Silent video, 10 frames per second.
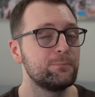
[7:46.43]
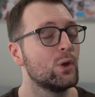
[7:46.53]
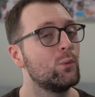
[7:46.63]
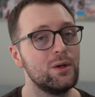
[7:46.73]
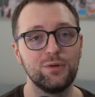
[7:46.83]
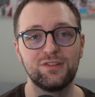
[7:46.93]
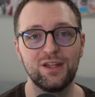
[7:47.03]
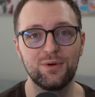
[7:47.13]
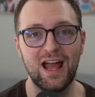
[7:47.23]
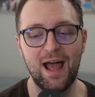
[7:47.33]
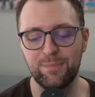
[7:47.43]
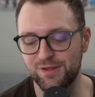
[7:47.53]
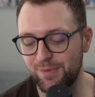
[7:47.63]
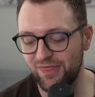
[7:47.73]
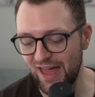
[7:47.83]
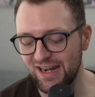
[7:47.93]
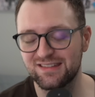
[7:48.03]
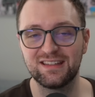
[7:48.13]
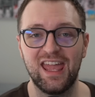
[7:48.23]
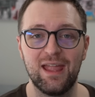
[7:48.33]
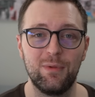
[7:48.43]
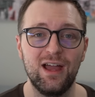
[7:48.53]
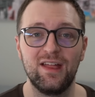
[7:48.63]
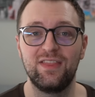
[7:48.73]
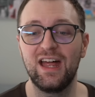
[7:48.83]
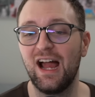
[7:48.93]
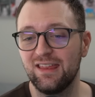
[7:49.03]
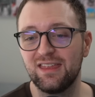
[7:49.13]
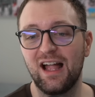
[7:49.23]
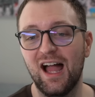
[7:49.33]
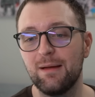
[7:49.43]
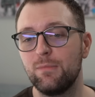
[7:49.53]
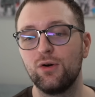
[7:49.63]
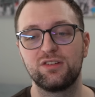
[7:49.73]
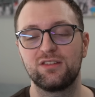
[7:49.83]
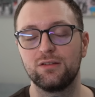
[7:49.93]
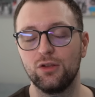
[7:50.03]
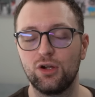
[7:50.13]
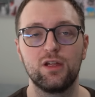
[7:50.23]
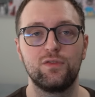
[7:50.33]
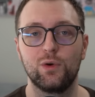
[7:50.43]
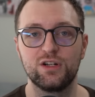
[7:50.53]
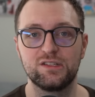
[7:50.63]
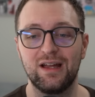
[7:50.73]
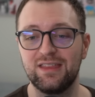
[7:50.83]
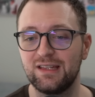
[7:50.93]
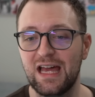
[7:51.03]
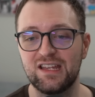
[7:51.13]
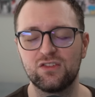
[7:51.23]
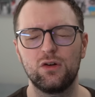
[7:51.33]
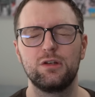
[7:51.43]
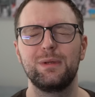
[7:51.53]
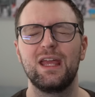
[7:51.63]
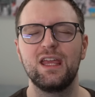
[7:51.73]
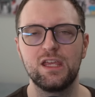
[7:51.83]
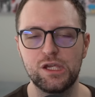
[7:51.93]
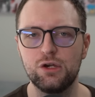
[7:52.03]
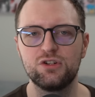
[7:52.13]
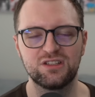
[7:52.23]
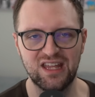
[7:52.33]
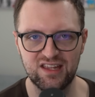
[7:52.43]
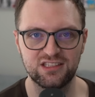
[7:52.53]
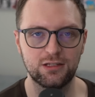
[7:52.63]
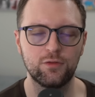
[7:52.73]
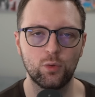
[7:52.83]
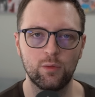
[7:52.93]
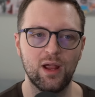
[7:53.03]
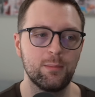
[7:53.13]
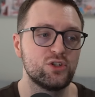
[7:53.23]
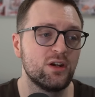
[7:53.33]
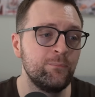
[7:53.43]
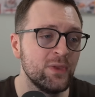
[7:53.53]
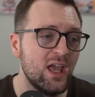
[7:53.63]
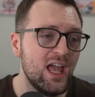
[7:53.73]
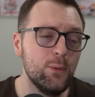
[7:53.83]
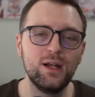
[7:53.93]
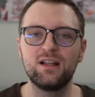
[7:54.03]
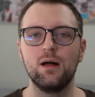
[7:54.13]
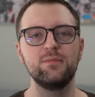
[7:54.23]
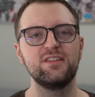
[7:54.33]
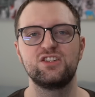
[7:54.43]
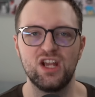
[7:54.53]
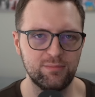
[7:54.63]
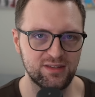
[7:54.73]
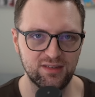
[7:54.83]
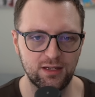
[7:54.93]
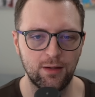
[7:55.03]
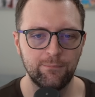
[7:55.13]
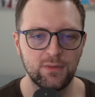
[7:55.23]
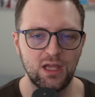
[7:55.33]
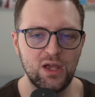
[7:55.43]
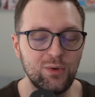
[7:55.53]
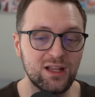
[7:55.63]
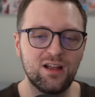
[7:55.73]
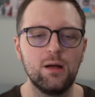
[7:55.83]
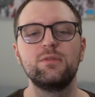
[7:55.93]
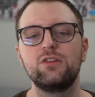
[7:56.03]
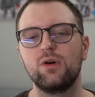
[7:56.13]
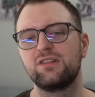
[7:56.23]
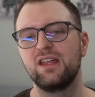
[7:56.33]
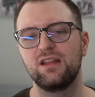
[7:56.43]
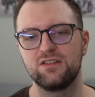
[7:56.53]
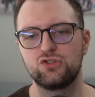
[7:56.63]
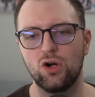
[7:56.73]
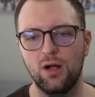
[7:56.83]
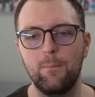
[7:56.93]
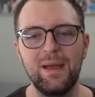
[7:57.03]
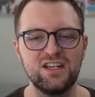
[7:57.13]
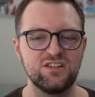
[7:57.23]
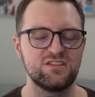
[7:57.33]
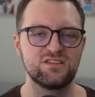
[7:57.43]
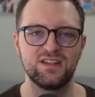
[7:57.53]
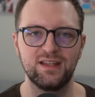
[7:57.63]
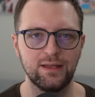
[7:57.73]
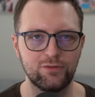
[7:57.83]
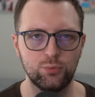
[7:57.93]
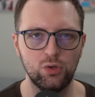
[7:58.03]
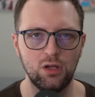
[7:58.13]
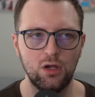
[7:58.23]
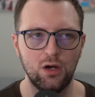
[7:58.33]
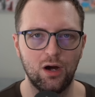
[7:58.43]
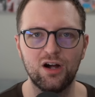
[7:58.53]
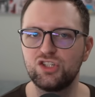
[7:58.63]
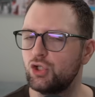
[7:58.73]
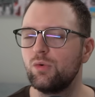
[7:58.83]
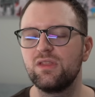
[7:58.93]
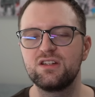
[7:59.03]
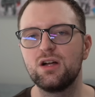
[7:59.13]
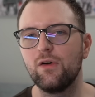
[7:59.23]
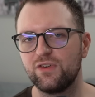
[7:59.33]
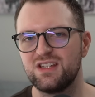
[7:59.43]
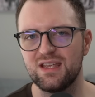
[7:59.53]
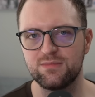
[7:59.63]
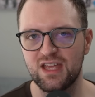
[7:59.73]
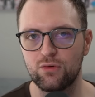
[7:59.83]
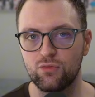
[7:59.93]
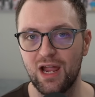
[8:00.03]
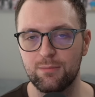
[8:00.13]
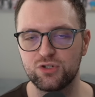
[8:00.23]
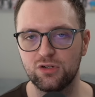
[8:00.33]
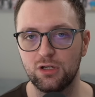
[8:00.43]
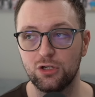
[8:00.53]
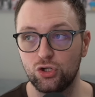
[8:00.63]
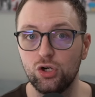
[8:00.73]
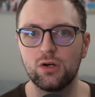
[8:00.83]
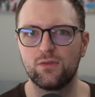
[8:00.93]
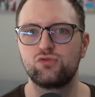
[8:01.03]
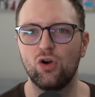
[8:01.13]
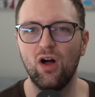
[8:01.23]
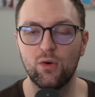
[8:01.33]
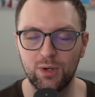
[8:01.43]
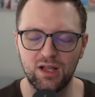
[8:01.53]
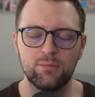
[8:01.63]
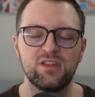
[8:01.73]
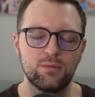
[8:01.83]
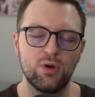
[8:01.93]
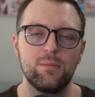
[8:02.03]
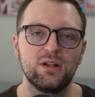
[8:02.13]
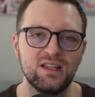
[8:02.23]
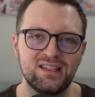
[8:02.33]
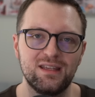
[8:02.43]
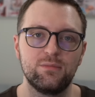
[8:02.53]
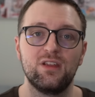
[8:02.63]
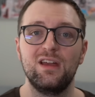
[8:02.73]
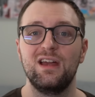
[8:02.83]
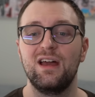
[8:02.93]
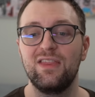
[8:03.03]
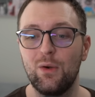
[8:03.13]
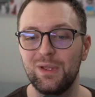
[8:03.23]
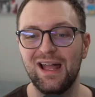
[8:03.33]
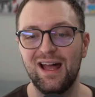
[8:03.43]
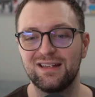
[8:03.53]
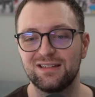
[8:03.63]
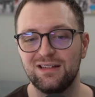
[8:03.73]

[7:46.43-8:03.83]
We will see what happens. But that is the game that I think I am most looking forward to. I think that is going to be a huge test for Real Madrid. And when it comes to the Champions League, and when it comes to us getting this draw, Manchester City and Liverpool are two of the tougher teams that Real Madrid could have drawn when it comes to the Premier League teams that we got.